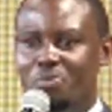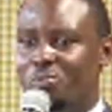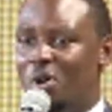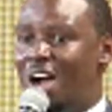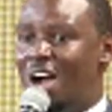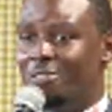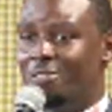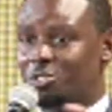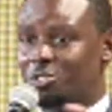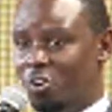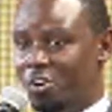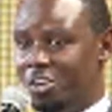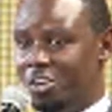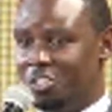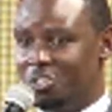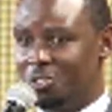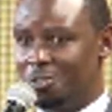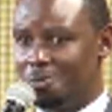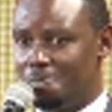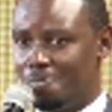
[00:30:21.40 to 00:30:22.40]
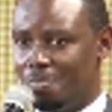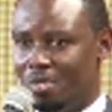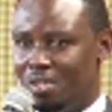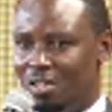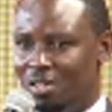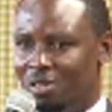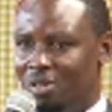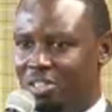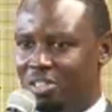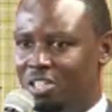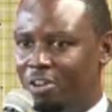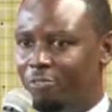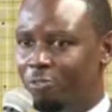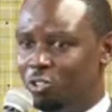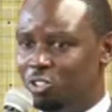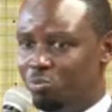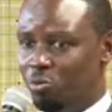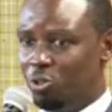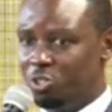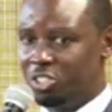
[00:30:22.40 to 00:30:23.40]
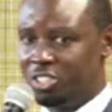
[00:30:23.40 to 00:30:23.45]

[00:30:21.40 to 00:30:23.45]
people have stories. There's a football